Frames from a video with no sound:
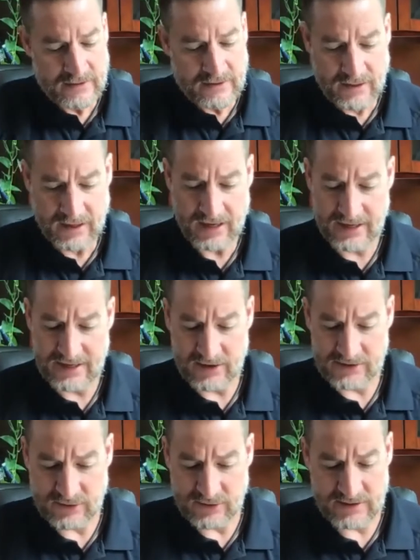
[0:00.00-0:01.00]
He
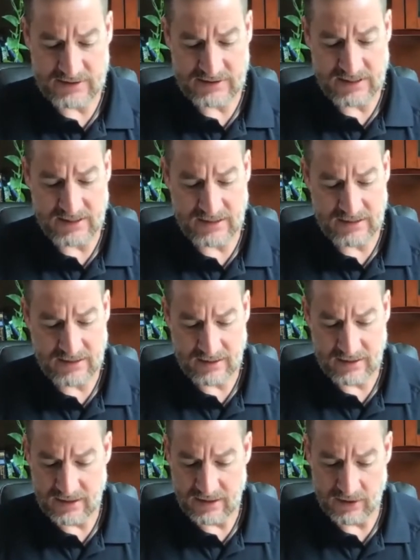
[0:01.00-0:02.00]
also issued
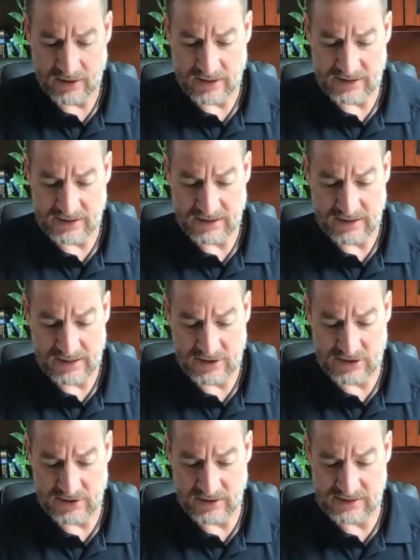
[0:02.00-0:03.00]

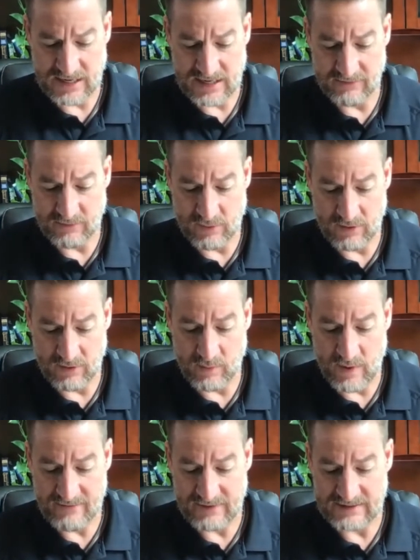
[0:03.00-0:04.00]
an executive order
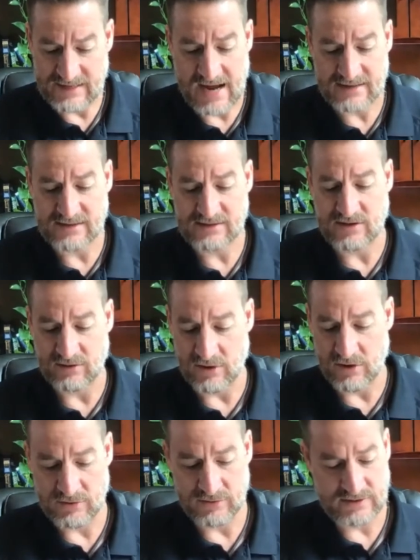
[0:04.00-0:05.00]
waiving taxes on
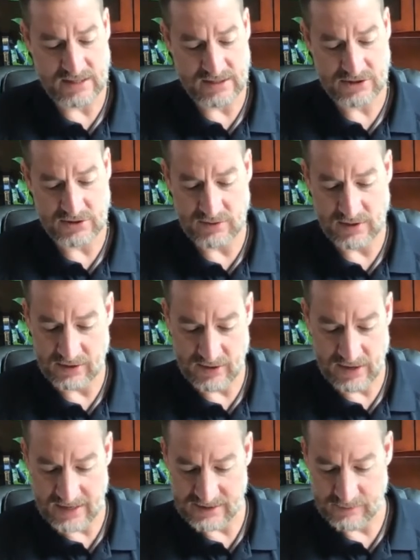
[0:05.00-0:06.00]
loans issued under
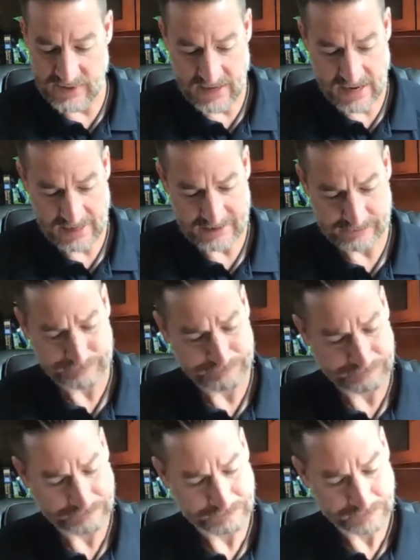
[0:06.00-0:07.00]
SBA.
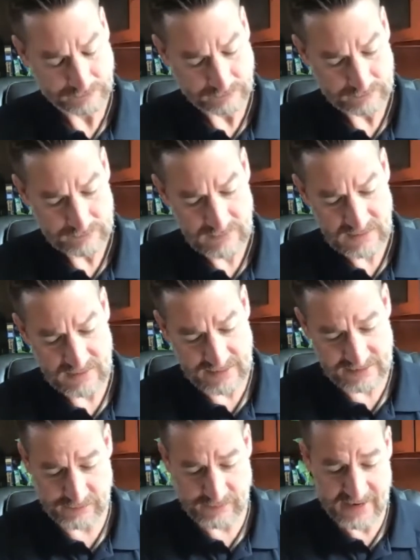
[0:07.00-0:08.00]
They
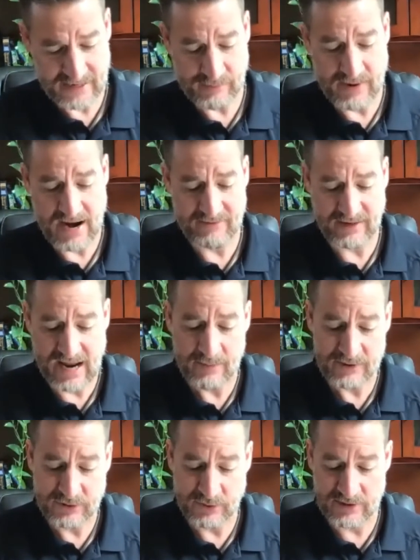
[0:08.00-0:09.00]
expanded private
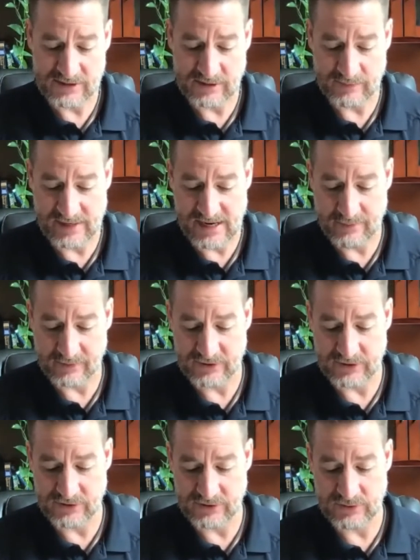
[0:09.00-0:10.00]
laboratories to be able to
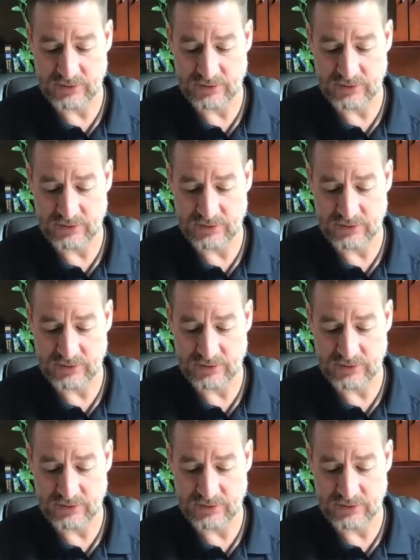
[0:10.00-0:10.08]
do